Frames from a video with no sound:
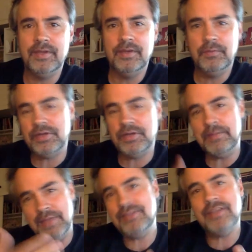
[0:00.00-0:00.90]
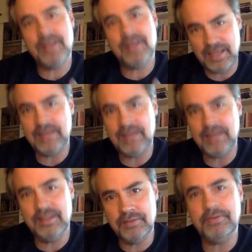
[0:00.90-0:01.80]
We try to mention it again in
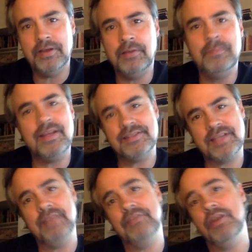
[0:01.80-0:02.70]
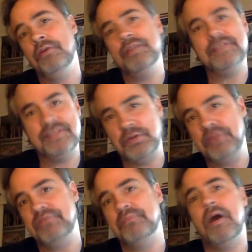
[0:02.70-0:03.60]
the film, that it's kind of known as this sort
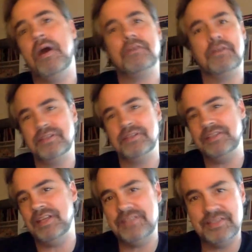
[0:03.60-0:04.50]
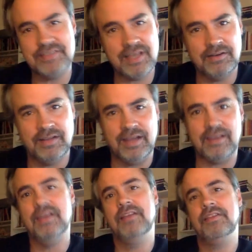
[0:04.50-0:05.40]
of model detention center, like
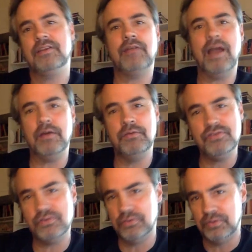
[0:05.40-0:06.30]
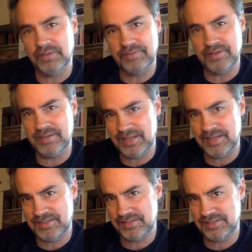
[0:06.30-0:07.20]
the crown jewel of the
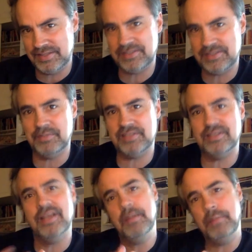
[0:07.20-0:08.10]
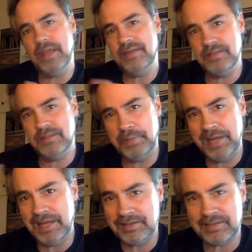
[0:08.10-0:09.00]
detention system. It's painted
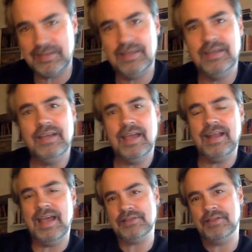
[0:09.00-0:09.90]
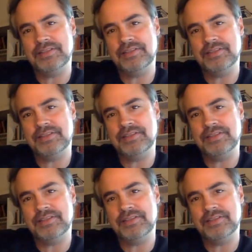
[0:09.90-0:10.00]
pink and has all this